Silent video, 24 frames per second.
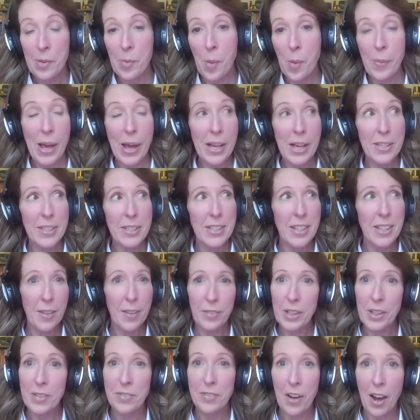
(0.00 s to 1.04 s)
about
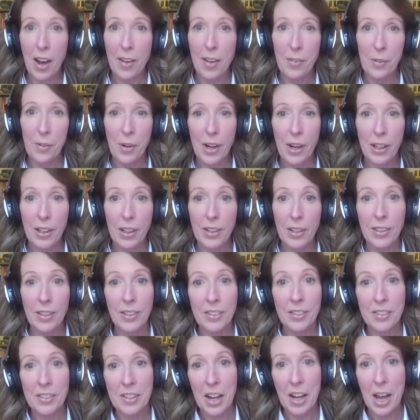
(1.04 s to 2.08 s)
75, I reckon,
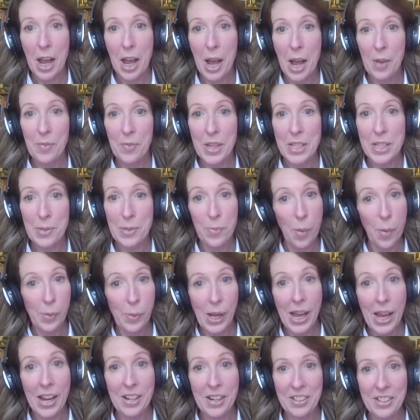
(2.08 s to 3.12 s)
that's my
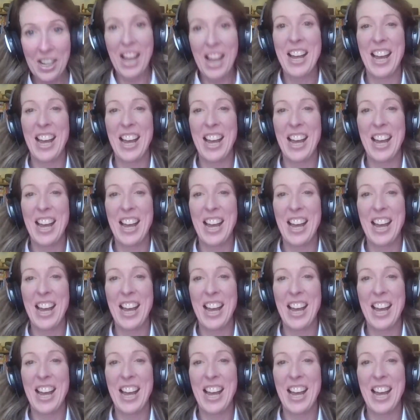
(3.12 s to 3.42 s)
plan.